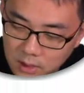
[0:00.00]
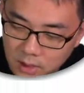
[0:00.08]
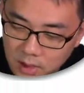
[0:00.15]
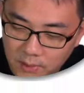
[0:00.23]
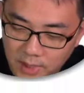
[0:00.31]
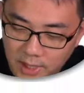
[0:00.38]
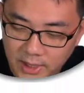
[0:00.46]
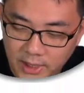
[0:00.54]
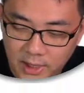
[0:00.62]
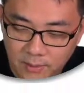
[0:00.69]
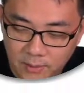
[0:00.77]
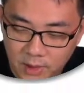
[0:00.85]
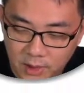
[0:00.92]
can be any
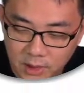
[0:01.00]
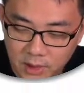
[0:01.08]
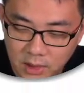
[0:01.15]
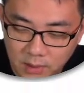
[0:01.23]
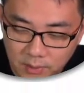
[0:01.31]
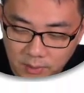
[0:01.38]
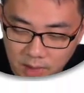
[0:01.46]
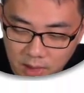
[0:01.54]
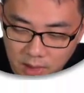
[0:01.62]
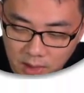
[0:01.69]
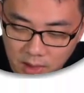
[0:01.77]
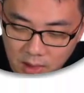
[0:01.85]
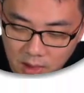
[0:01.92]
number. Okay, it can
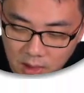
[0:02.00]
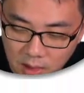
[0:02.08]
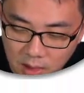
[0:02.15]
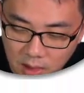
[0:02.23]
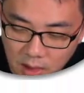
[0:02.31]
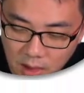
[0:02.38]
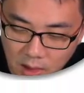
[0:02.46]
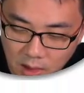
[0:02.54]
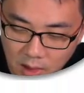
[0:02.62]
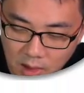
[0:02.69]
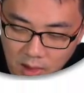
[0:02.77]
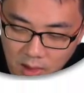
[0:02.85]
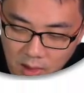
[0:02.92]
be
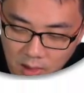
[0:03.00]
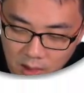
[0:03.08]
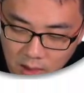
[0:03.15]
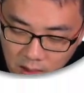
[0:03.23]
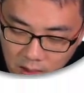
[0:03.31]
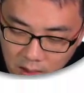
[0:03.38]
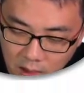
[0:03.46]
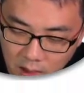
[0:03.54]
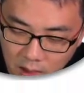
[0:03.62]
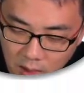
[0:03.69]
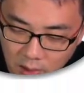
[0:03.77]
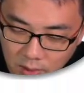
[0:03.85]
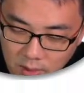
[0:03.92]
any
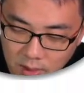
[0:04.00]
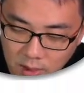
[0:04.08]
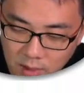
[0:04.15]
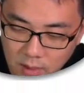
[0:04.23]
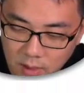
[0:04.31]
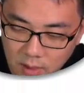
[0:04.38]
constant.